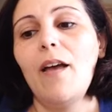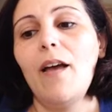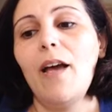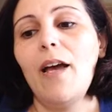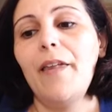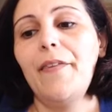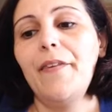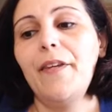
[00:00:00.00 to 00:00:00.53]

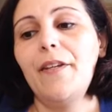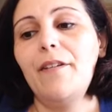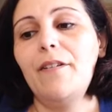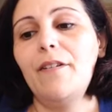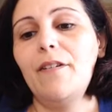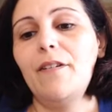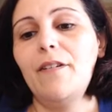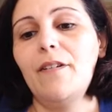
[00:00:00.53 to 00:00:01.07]
and
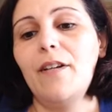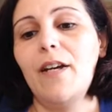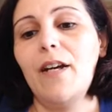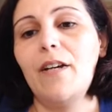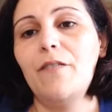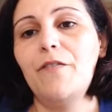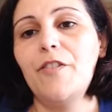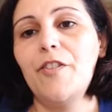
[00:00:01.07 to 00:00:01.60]
then
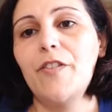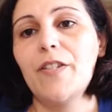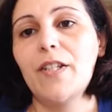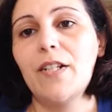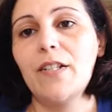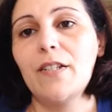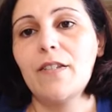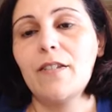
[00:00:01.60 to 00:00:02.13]
have new
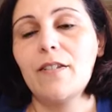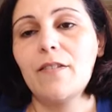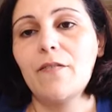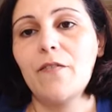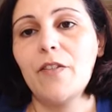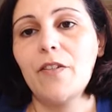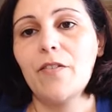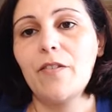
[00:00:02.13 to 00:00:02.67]
starts
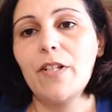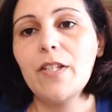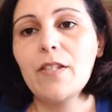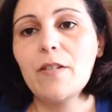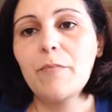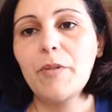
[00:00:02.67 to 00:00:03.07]
for the rest,